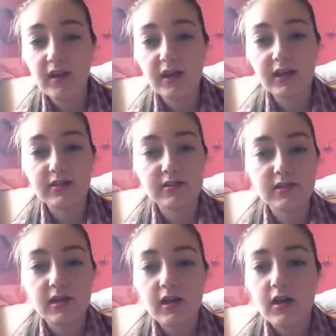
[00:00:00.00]
and
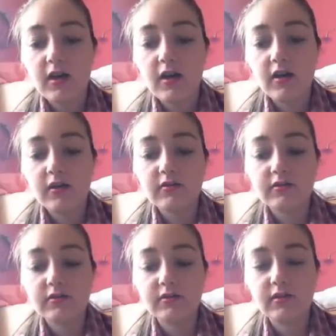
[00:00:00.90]

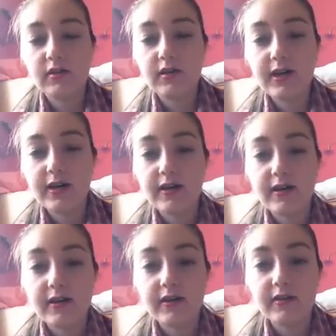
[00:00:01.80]

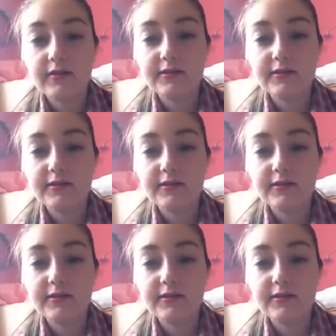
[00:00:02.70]
I